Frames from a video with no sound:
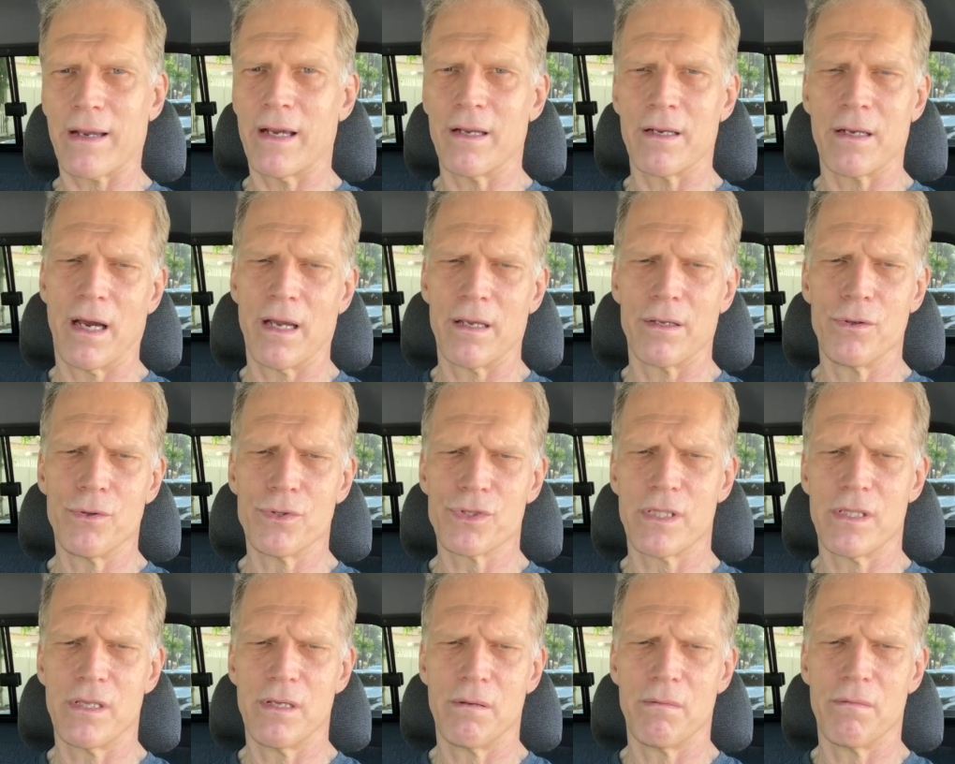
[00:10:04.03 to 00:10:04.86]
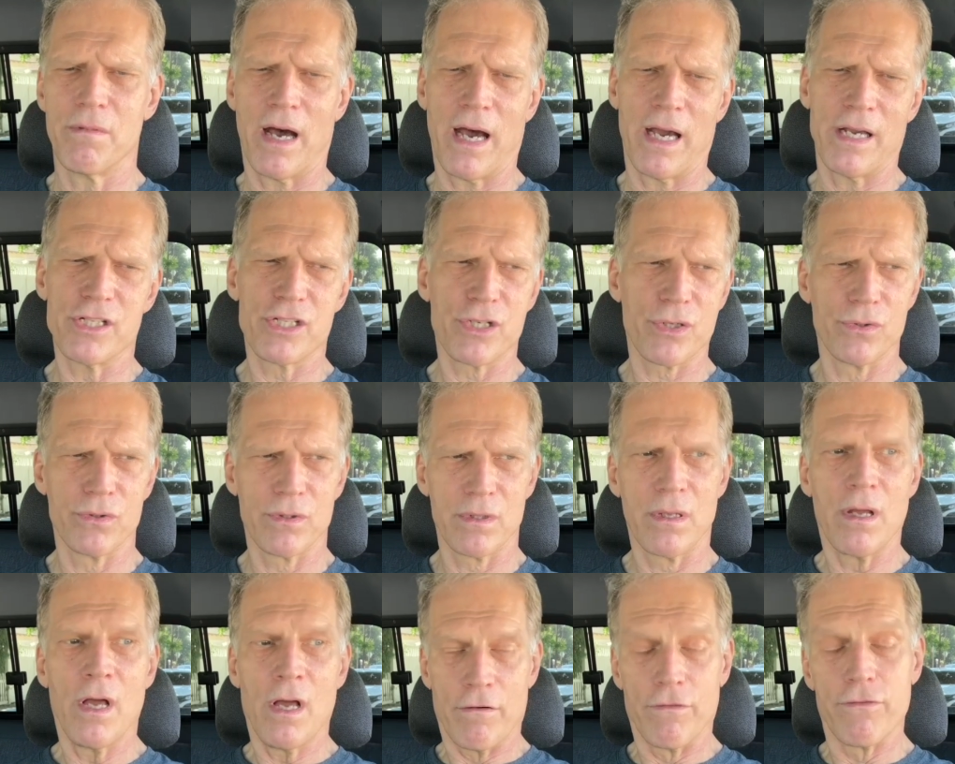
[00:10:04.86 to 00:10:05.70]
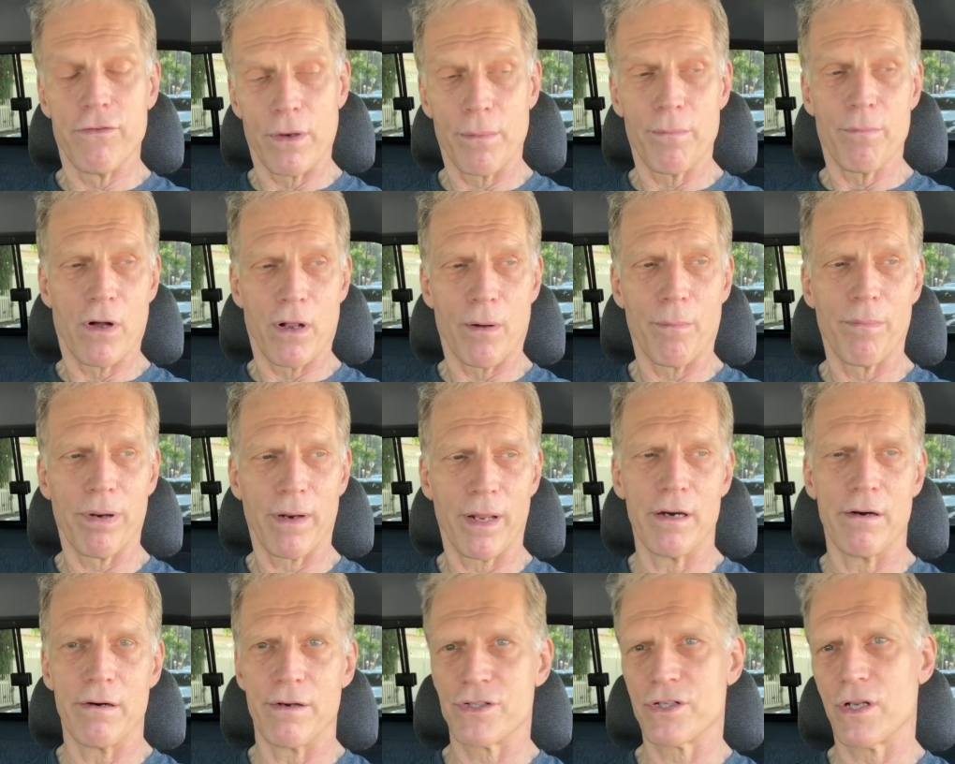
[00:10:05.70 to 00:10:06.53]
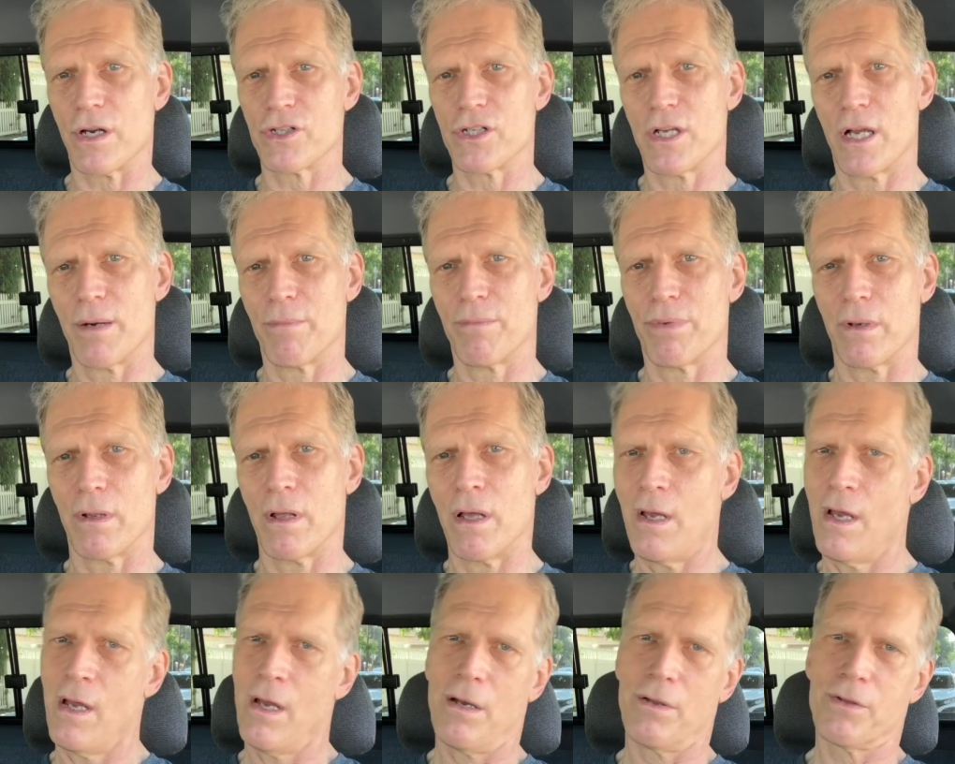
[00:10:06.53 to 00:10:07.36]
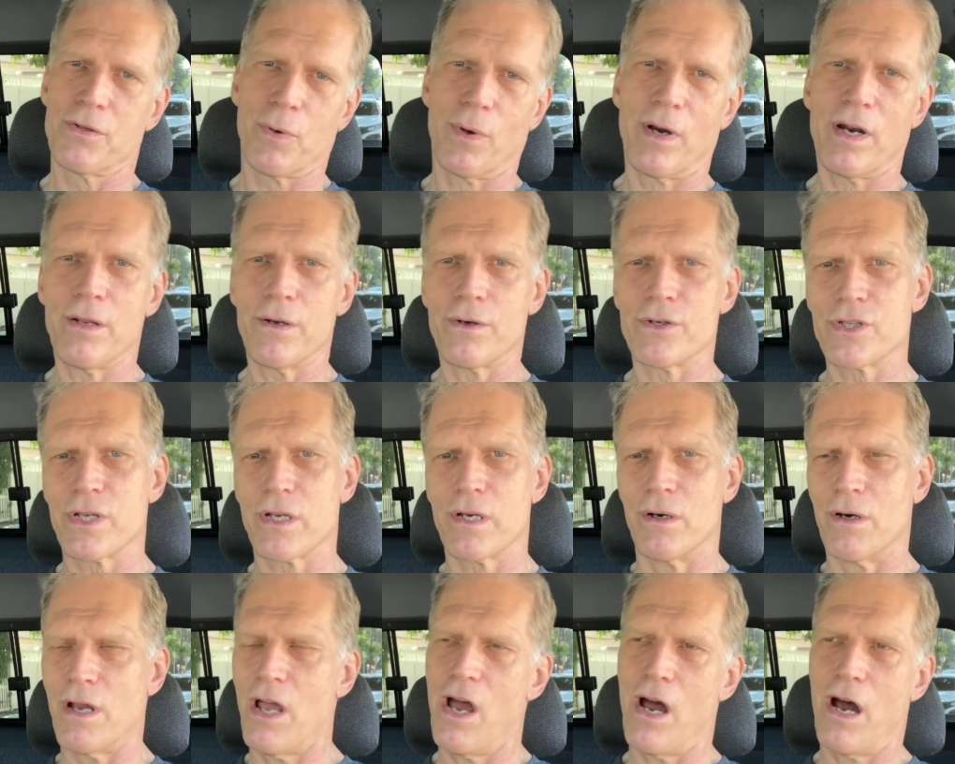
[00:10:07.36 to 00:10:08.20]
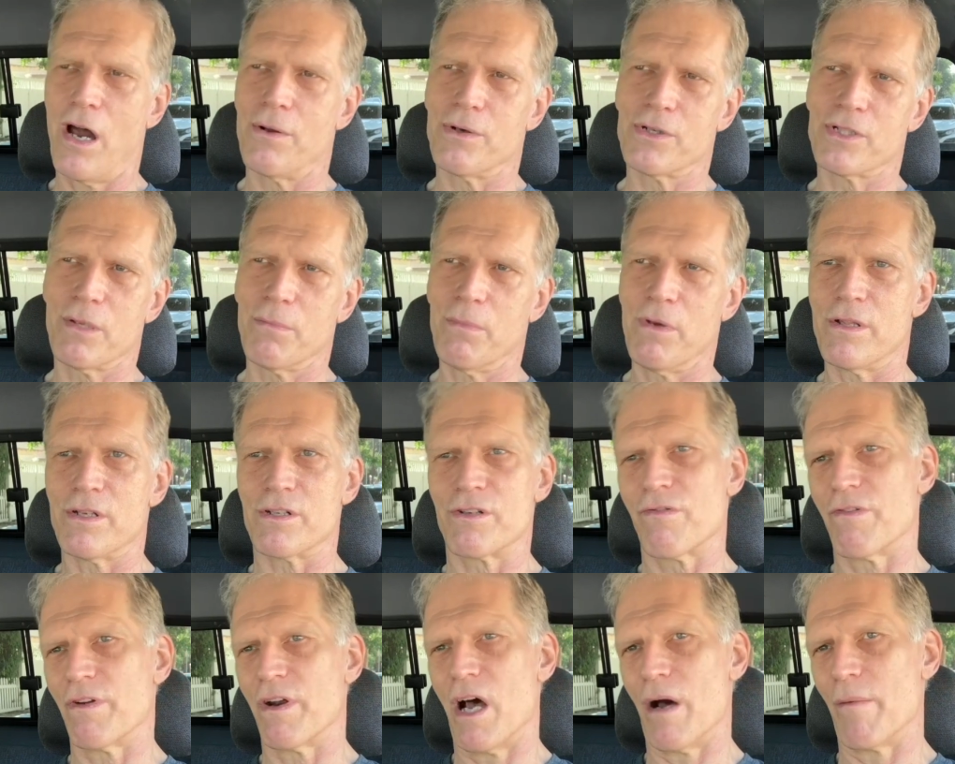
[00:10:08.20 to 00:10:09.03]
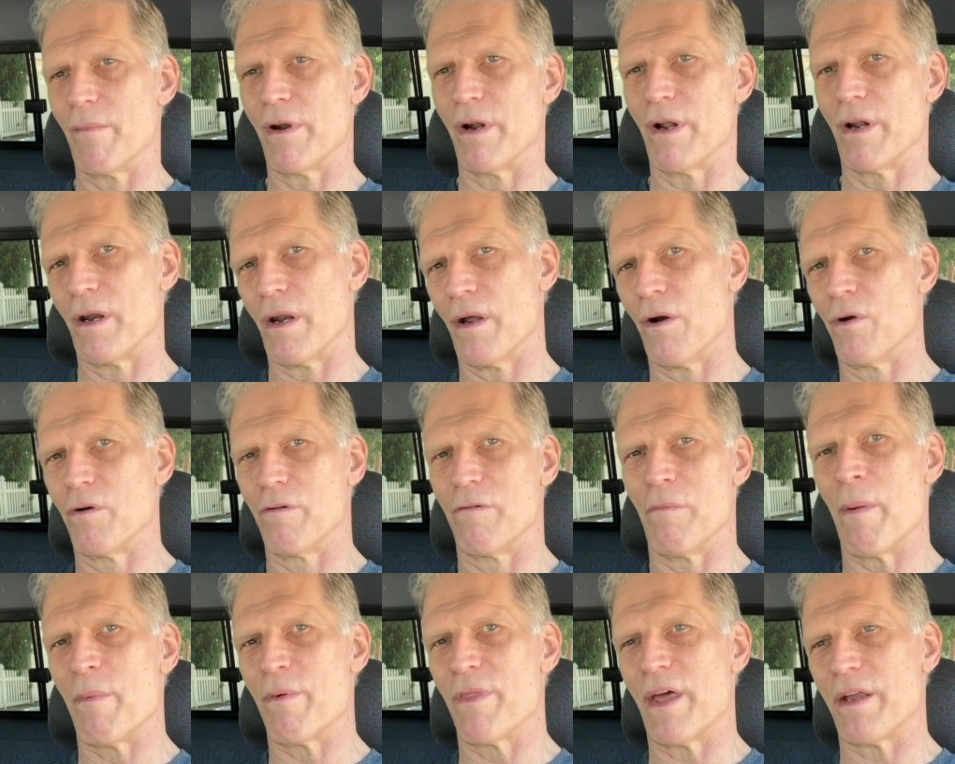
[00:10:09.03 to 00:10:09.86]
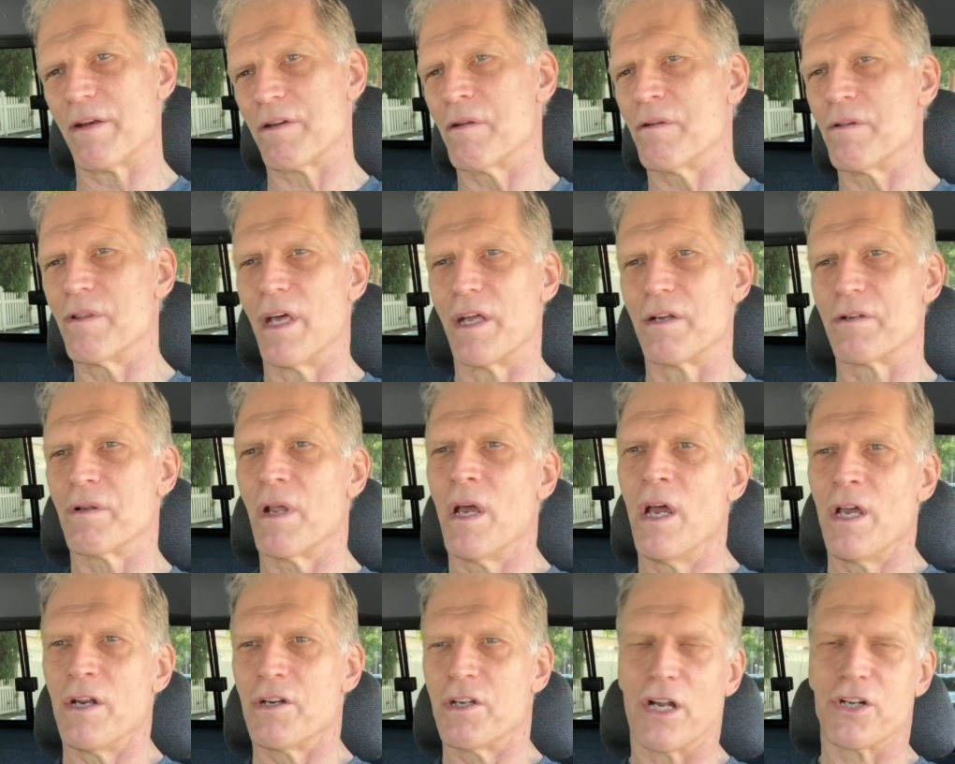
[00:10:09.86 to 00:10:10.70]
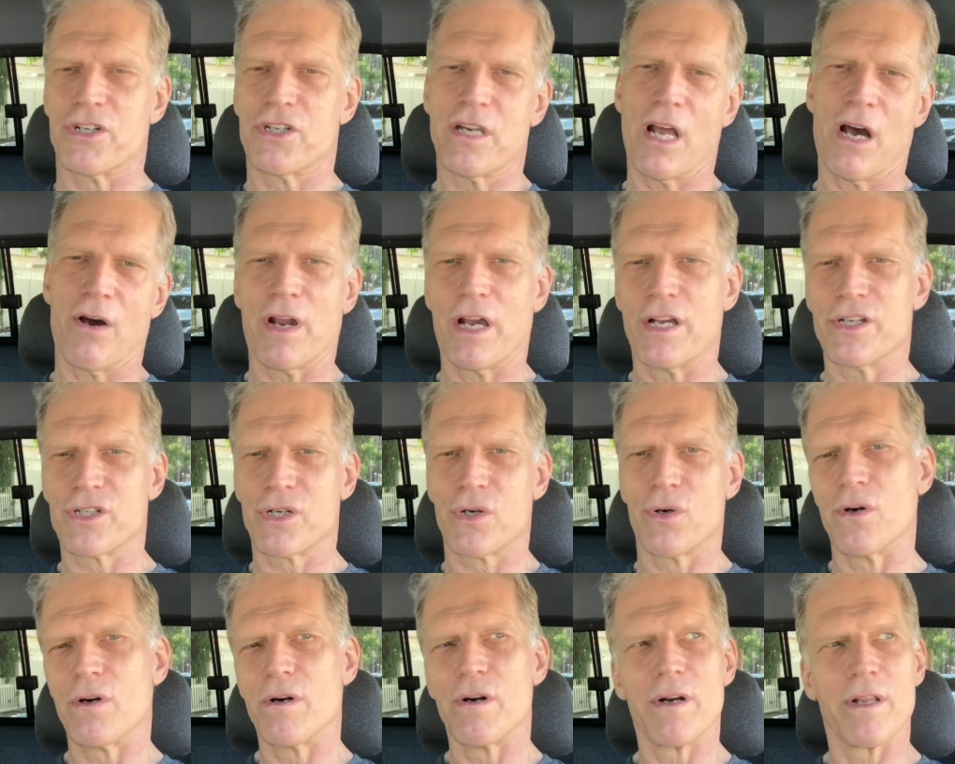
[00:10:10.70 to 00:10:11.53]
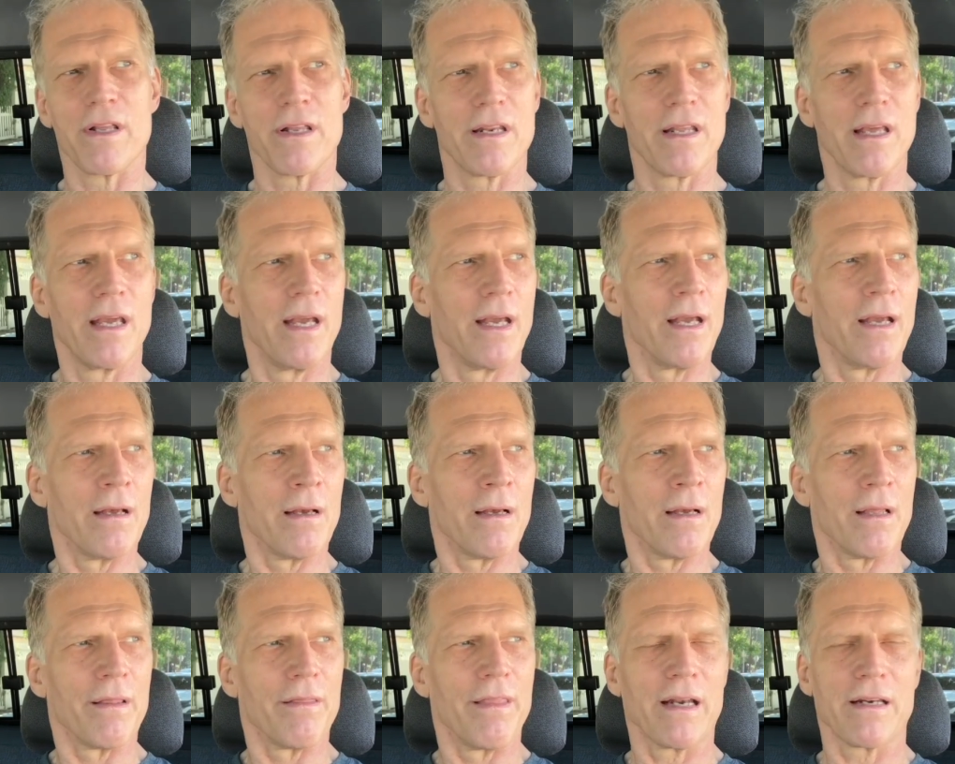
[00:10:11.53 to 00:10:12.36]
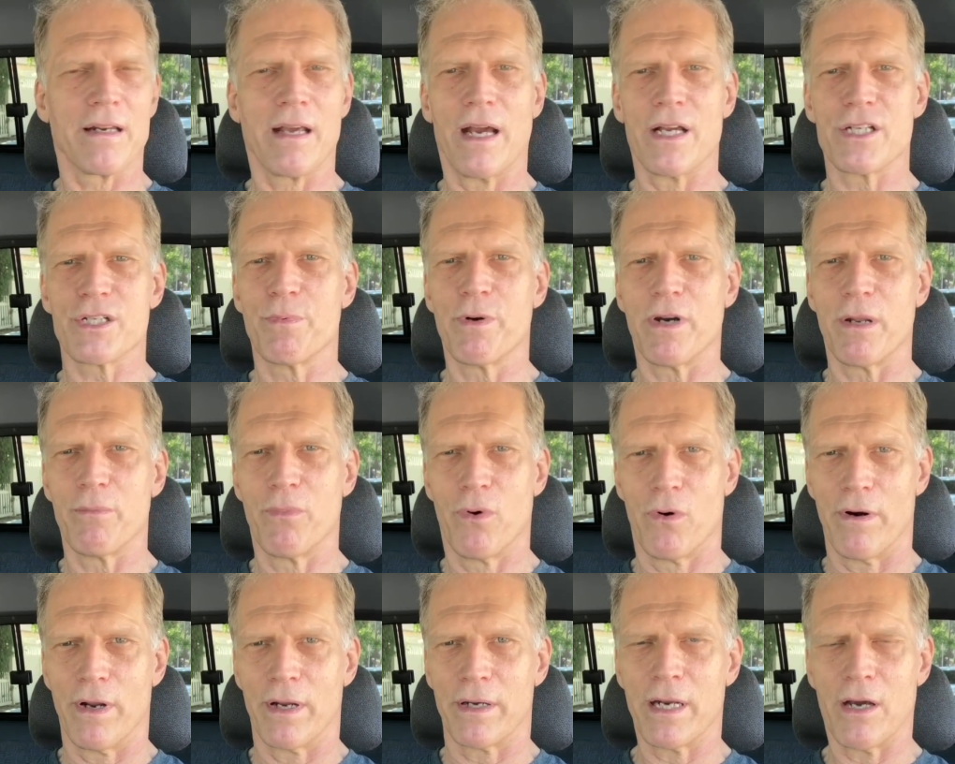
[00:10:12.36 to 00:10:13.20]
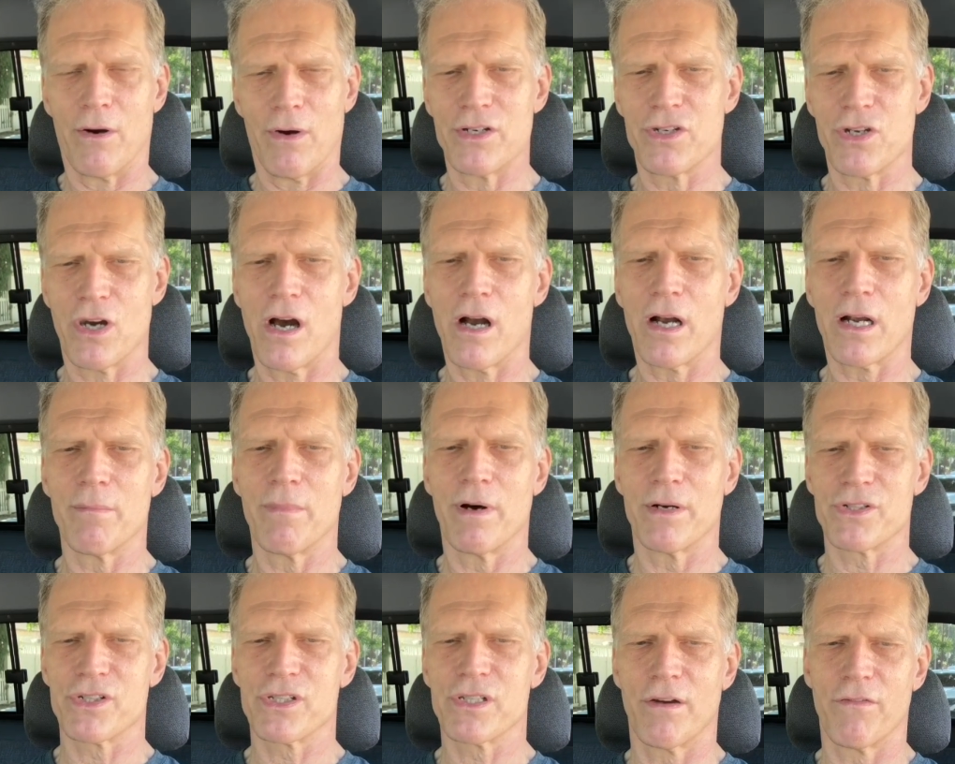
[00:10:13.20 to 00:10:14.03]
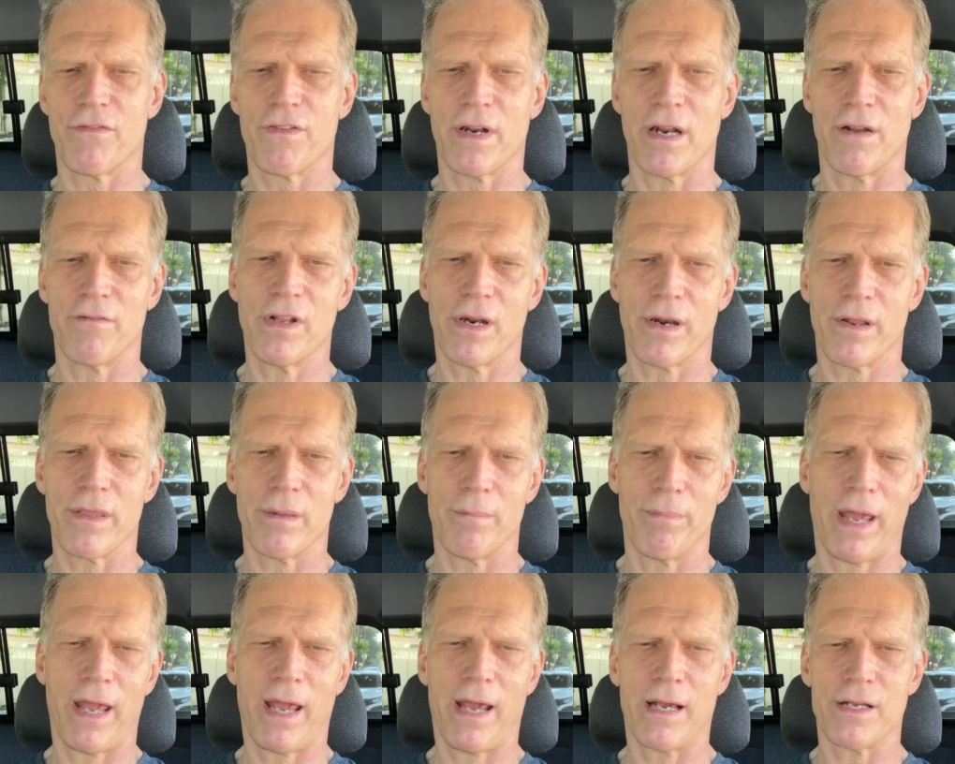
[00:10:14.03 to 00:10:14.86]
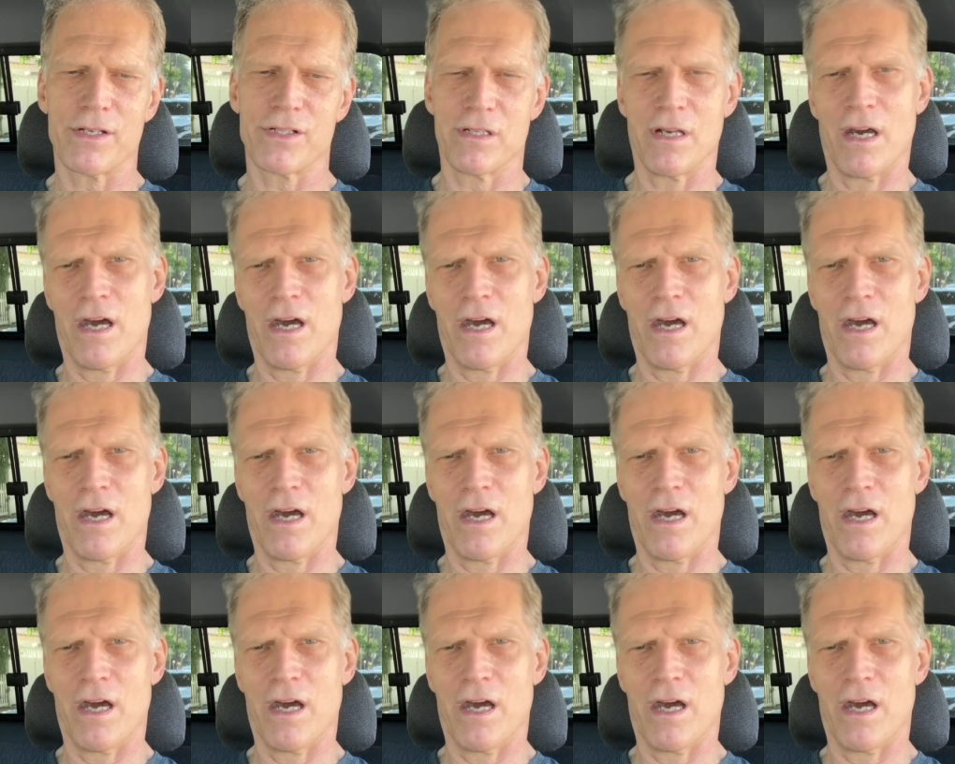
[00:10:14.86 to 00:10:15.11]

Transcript: I use the high school football player as an example. 20 years ago, yeah, I used to be this phenomenon. I remember that touchdown I scored, and that guy's pretty boring. Now I talk about stuff that I've done in the past.